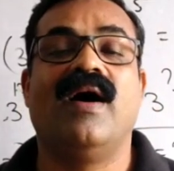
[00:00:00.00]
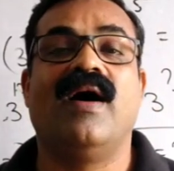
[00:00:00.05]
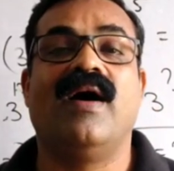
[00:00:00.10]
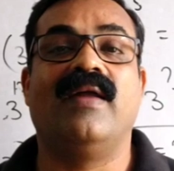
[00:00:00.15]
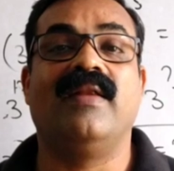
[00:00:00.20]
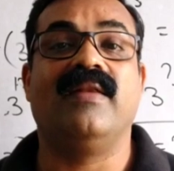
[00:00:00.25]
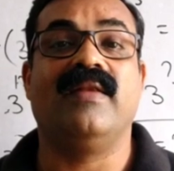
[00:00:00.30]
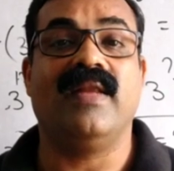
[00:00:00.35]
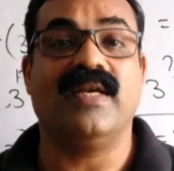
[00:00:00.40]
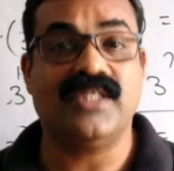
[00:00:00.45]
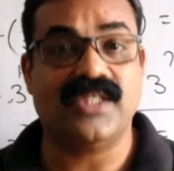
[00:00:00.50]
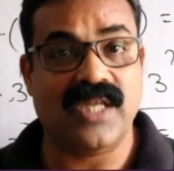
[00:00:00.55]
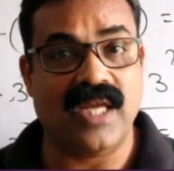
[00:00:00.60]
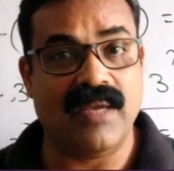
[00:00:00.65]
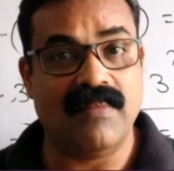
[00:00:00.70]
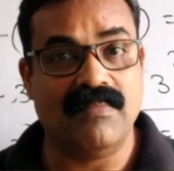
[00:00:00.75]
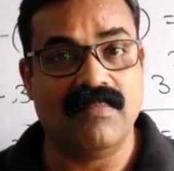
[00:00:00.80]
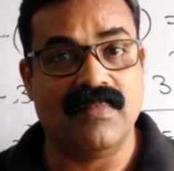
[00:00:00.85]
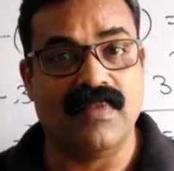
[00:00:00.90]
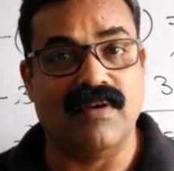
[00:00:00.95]
And next
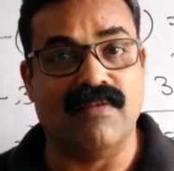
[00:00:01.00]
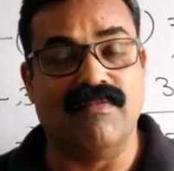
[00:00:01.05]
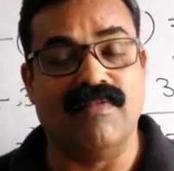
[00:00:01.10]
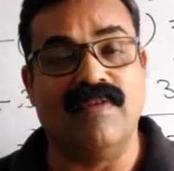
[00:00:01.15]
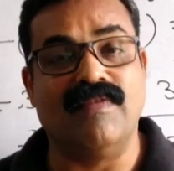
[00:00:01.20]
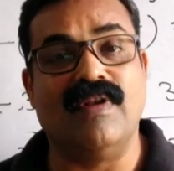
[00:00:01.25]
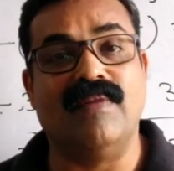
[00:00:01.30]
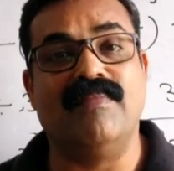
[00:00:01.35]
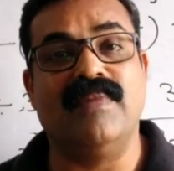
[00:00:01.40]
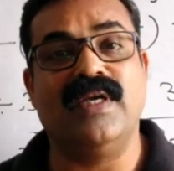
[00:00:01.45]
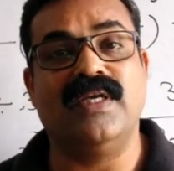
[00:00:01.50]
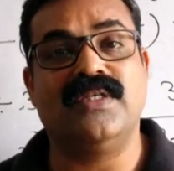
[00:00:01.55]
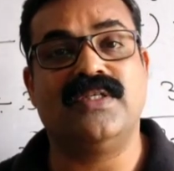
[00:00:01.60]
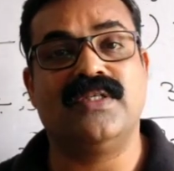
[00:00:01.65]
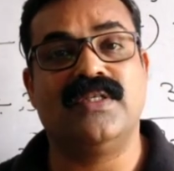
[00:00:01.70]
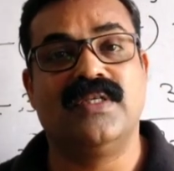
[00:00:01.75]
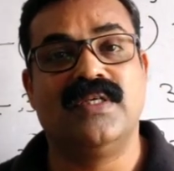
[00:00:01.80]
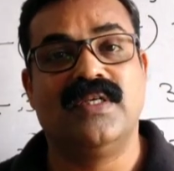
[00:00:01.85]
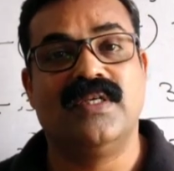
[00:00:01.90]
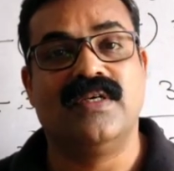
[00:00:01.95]
time we will
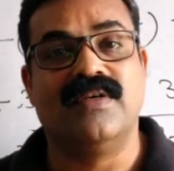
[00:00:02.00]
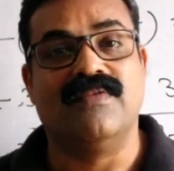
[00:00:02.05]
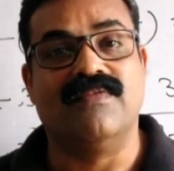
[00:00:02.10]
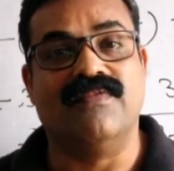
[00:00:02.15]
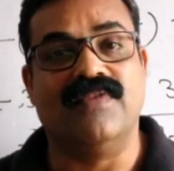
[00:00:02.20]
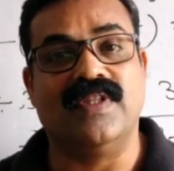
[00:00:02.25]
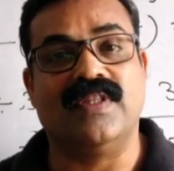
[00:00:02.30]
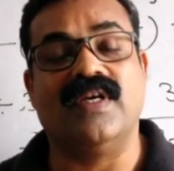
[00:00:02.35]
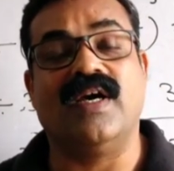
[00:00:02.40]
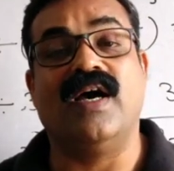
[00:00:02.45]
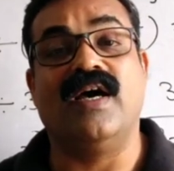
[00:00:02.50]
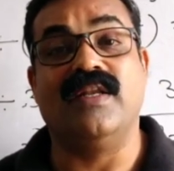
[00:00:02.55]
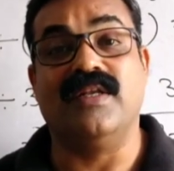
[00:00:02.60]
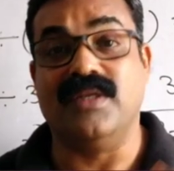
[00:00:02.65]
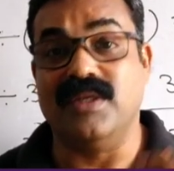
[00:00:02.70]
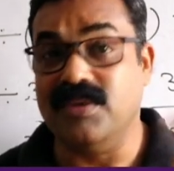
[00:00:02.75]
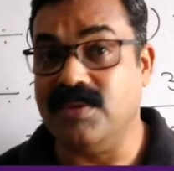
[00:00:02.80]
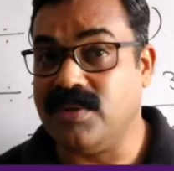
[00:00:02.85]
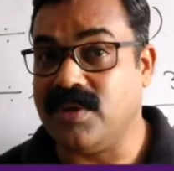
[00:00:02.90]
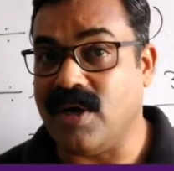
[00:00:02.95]
meet with a
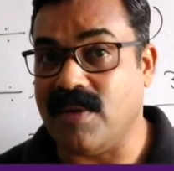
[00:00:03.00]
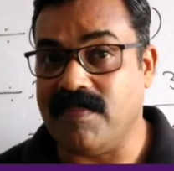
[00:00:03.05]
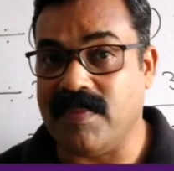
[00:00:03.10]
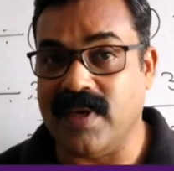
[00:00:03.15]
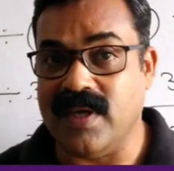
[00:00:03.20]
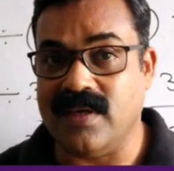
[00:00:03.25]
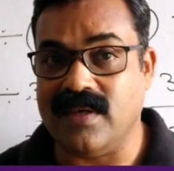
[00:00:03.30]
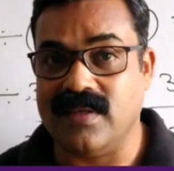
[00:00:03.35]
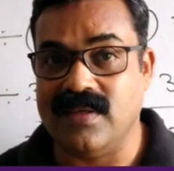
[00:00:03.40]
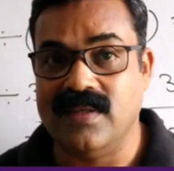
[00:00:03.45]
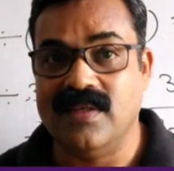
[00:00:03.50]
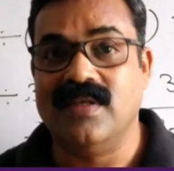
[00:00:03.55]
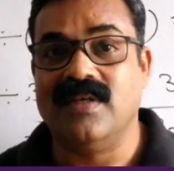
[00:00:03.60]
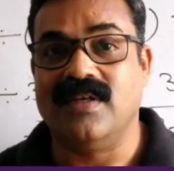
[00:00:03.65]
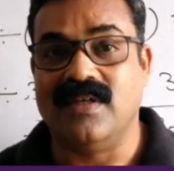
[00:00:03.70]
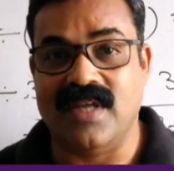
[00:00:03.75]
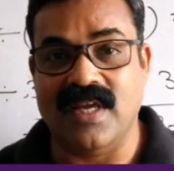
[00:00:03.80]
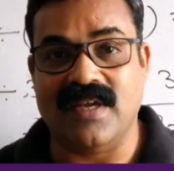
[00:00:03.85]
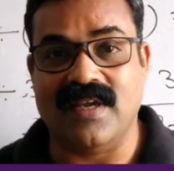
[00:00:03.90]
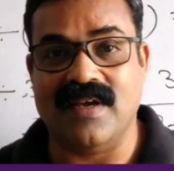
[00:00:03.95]
new topic.
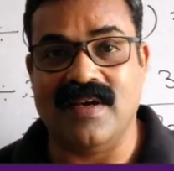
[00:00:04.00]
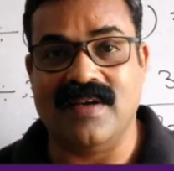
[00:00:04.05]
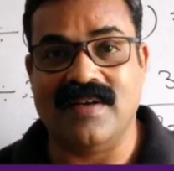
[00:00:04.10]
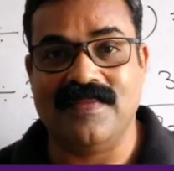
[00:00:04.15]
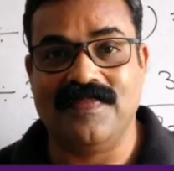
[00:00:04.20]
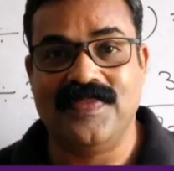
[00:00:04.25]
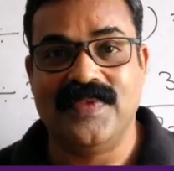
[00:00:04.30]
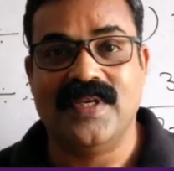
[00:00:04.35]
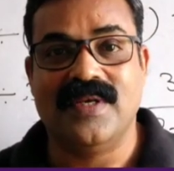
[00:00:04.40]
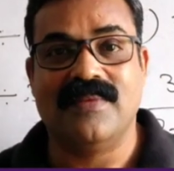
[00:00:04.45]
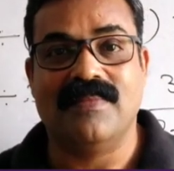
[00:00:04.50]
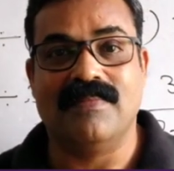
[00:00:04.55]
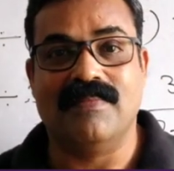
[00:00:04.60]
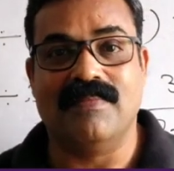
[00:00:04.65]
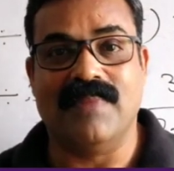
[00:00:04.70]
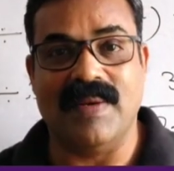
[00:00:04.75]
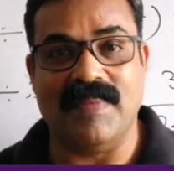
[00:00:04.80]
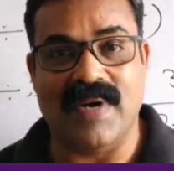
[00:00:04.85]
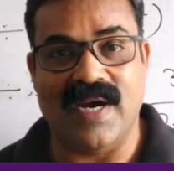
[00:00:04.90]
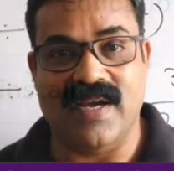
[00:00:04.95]
Take care.
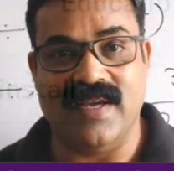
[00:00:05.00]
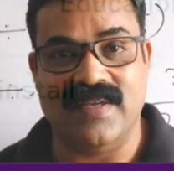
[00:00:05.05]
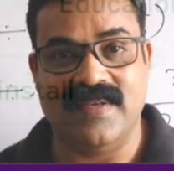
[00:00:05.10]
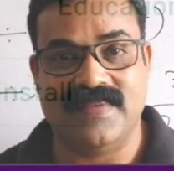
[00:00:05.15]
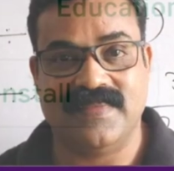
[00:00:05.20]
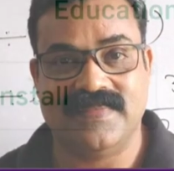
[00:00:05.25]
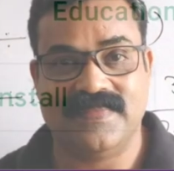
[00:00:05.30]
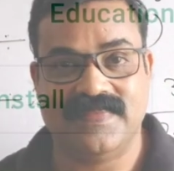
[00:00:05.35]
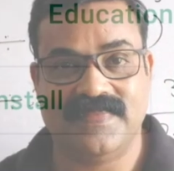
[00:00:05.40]
Bye bye.